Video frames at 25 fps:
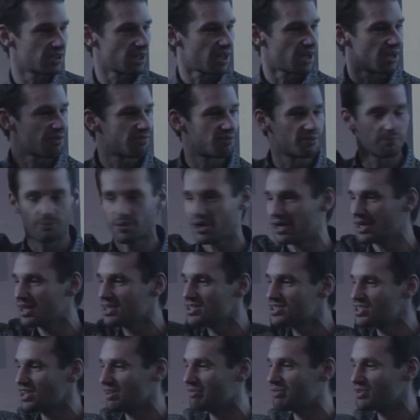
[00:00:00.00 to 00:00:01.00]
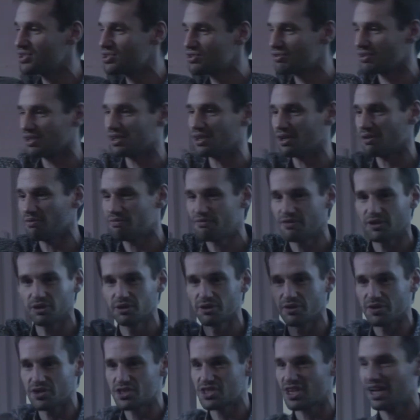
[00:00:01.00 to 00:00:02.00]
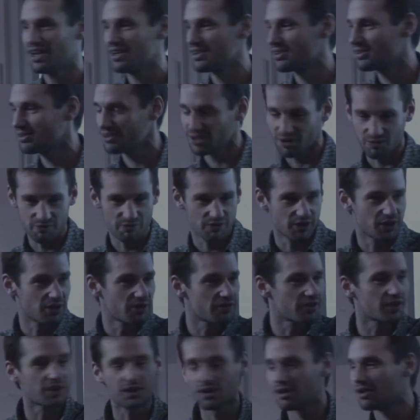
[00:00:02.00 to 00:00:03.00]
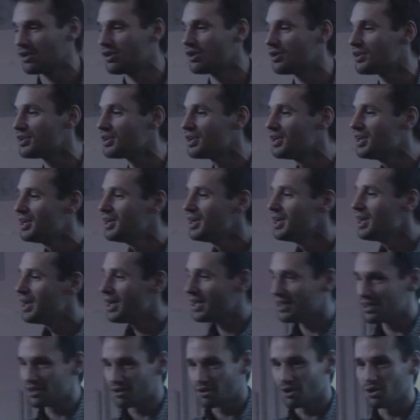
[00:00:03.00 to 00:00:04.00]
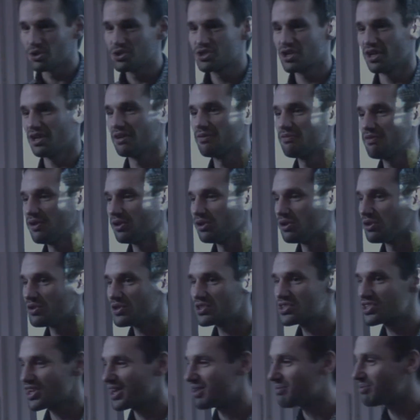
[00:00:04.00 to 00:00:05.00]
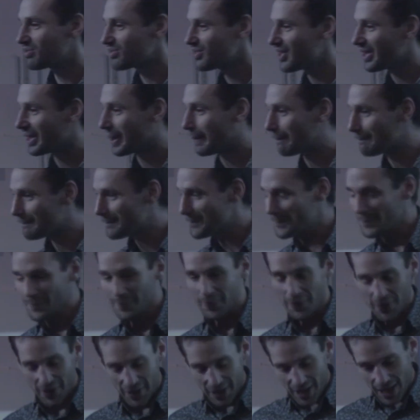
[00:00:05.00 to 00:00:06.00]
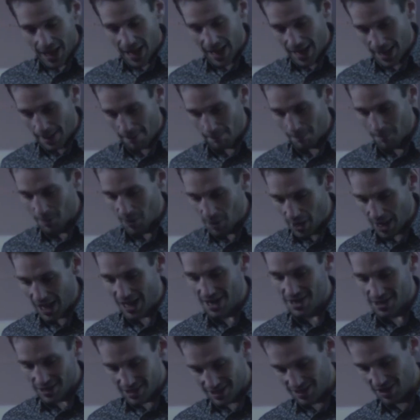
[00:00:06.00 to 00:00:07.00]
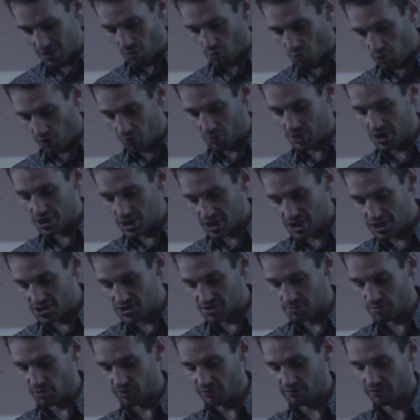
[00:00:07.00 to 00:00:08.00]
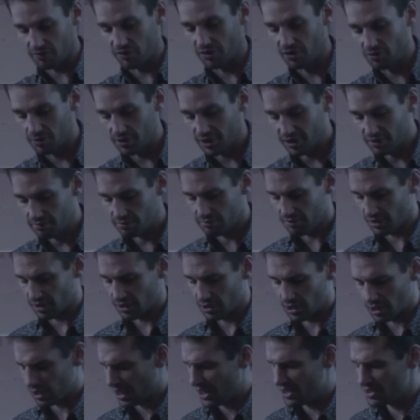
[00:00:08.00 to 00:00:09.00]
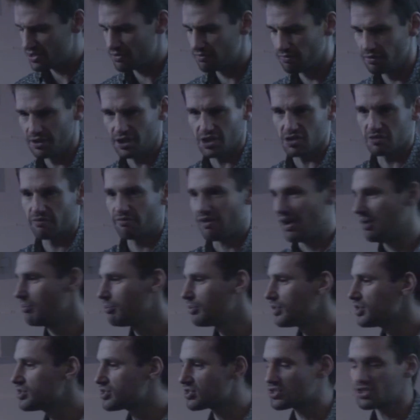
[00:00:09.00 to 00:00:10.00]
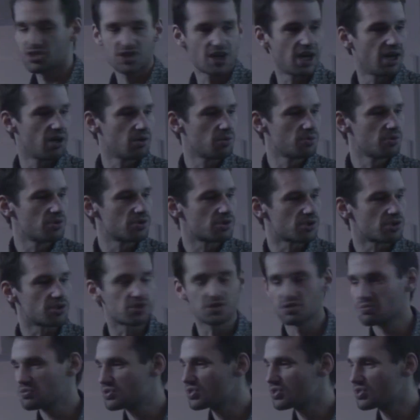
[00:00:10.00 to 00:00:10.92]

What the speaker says: Life of Brian territory, or follow the sandal, no, follow the God. And they're all trying to follow the same thing. And what we need to move forward, I think, collectively as families, as towns, as